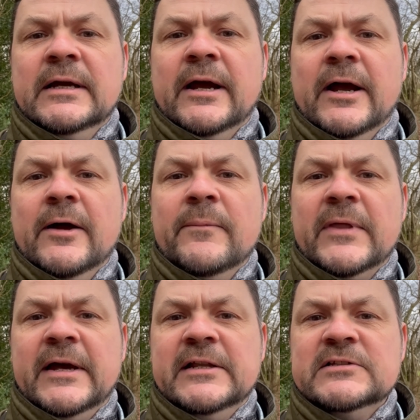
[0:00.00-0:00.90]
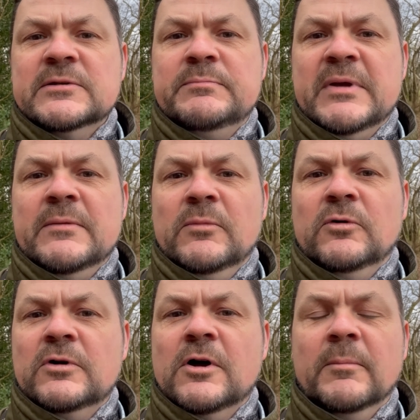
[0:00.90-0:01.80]
and it's a bit more
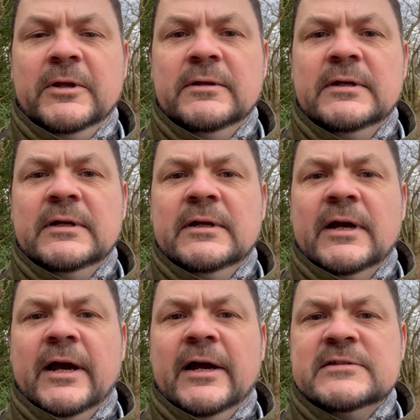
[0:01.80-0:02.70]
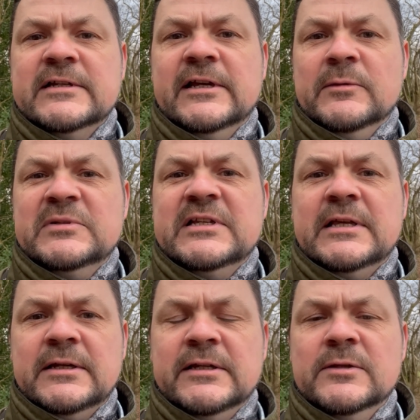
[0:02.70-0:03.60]
common to hear them,
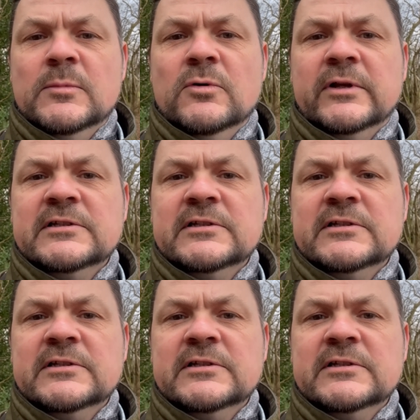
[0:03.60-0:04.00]
particularly in the morning.